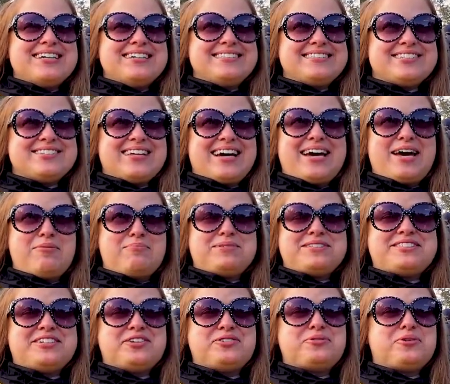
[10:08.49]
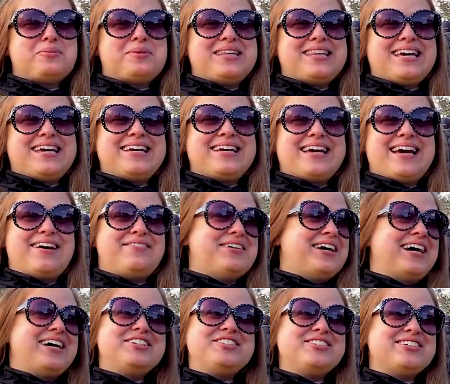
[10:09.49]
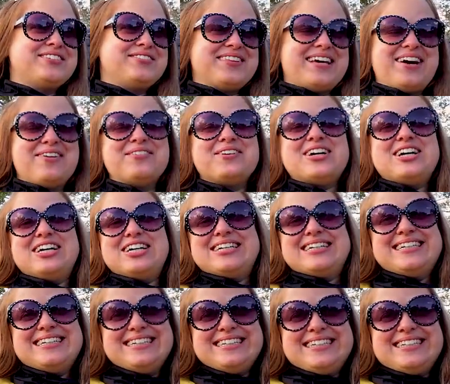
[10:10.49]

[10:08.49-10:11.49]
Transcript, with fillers: and so that episode will be like, have a hundred of that word.